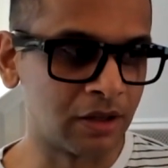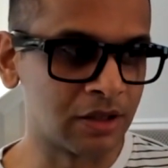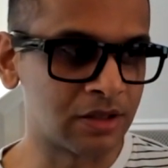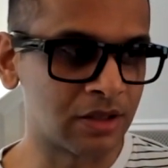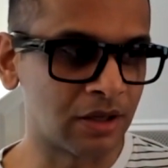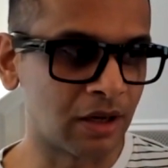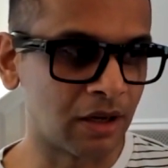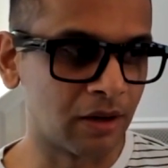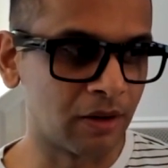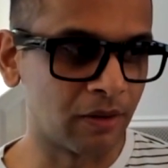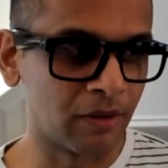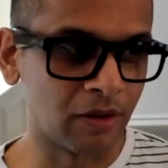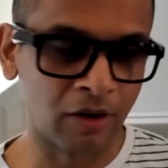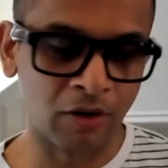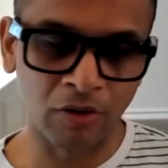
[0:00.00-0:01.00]
I just
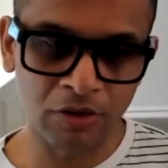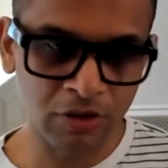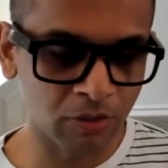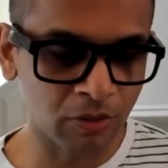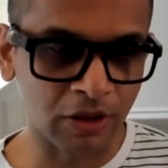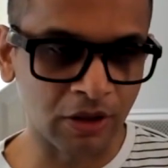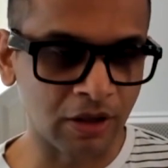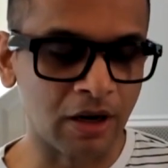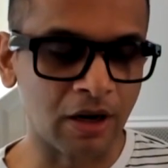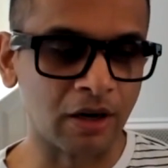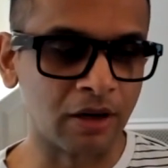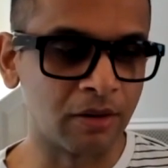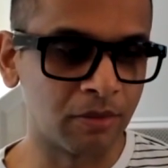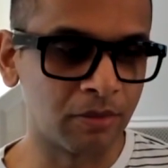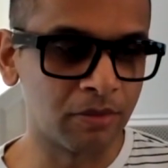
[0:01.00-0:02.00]
and also worked
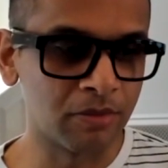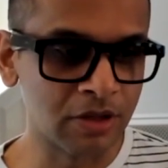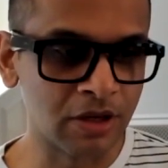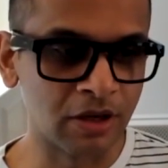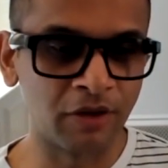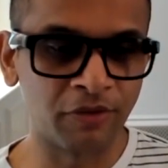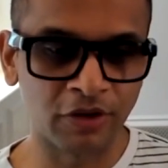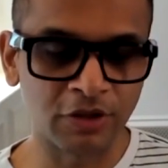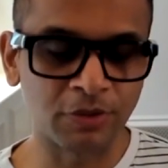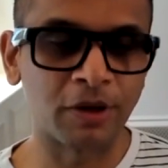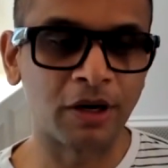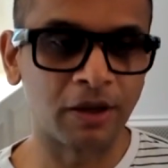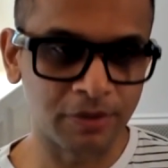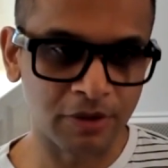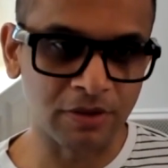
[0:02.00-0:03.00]
hard. The difference
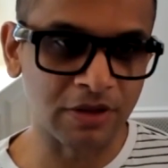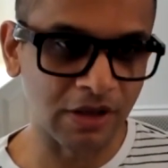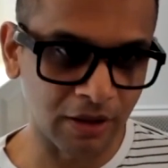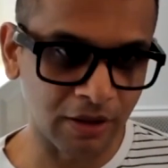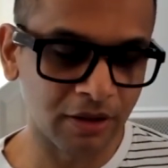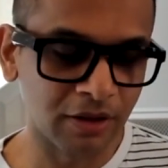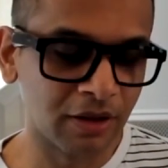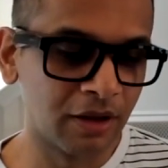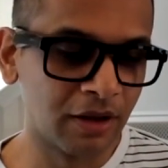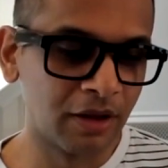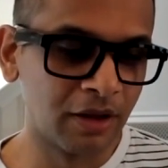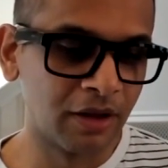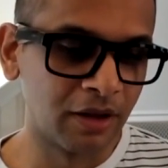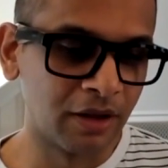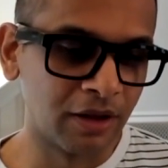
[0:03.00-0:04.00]
perhaps is luck.
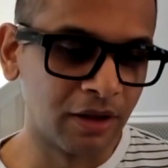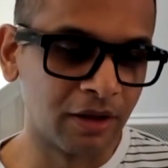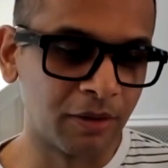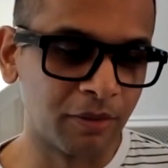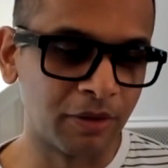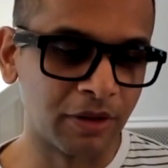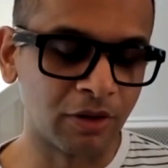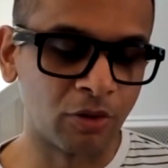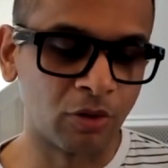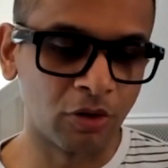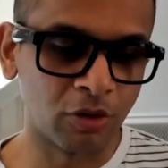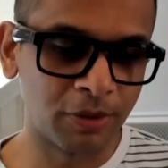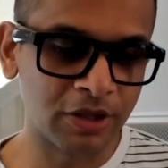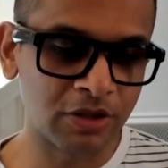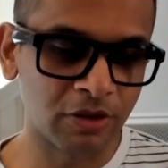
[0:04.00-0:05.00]
With a
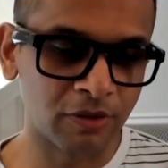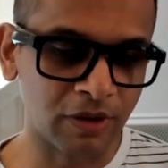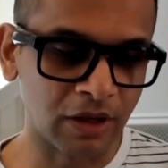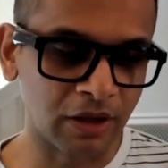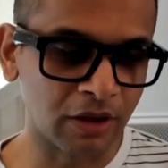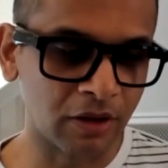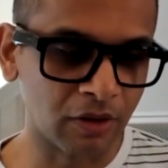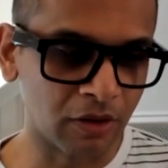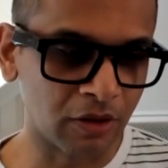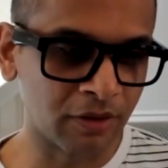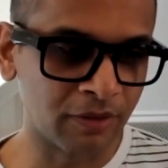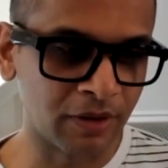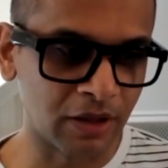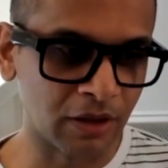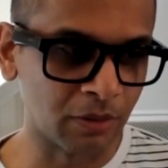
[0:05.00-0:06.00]
whole bunch of luck and a
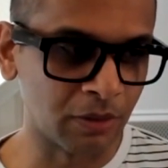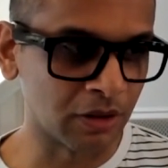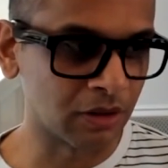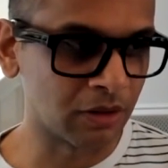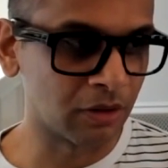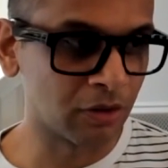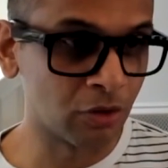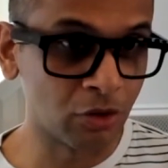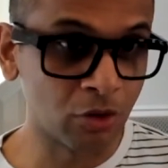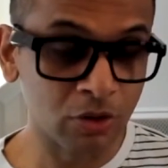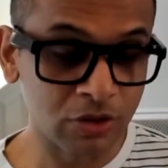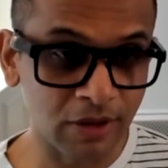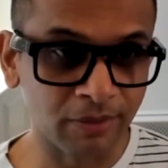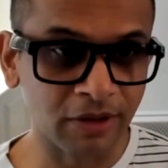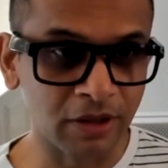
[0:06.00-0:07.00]
lot of hard work, could
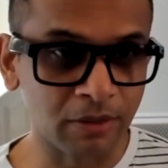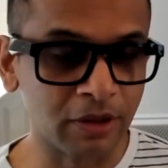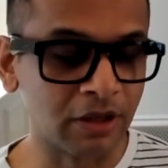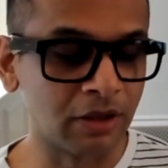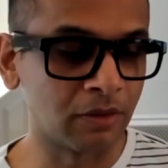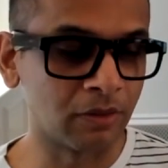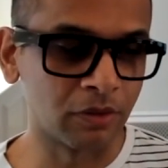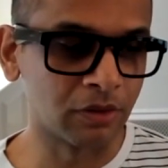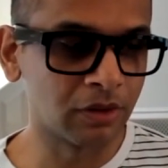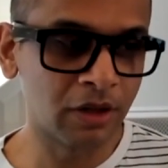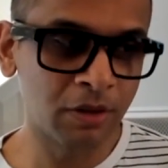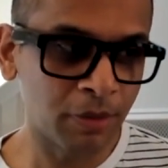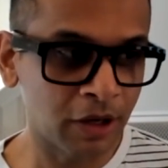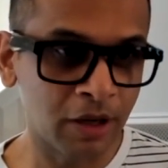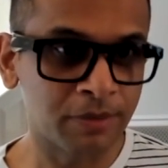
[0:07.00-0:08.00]
do something
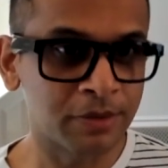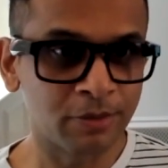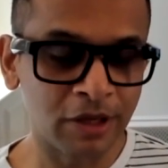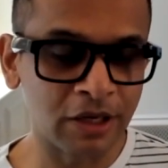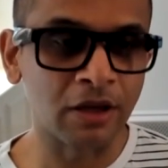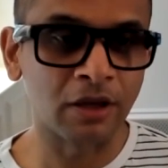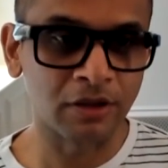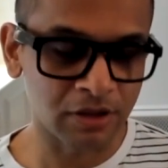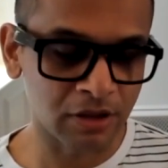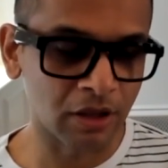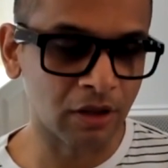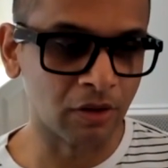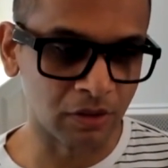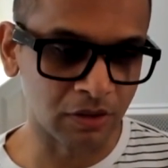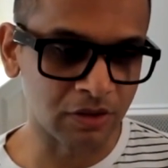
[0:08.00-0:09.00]
meaningful. Then perhaps many
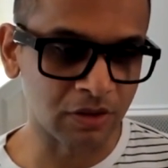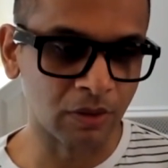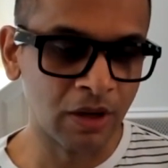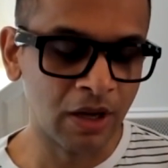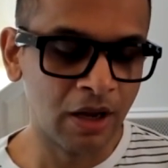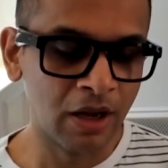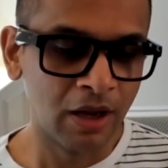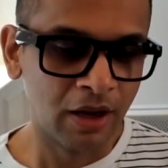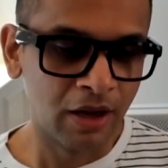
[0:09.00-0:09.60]
others can also.